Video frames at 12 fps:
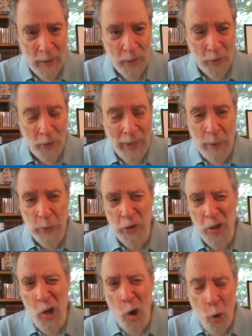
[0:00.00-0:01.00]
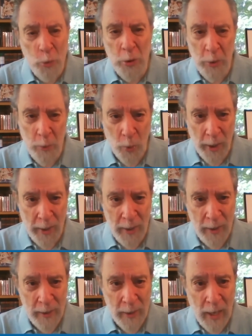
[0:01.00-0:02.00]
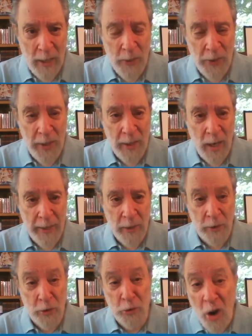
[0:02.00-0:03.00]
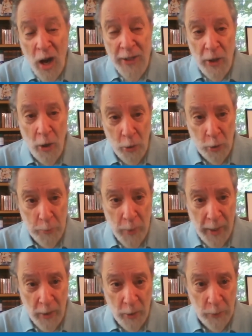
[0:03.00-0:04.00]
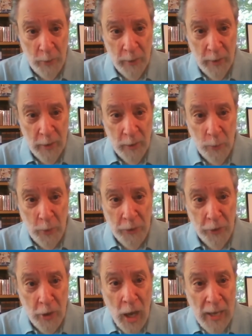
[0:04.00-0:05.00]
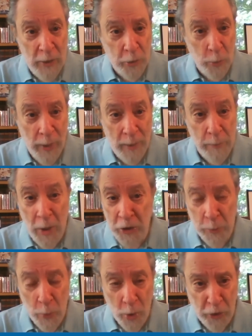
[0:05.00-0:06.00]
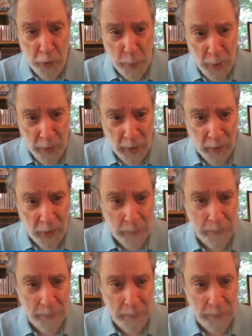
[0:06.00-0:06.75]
So that was the only way I think I could try to hold my own with guys who had much more experience.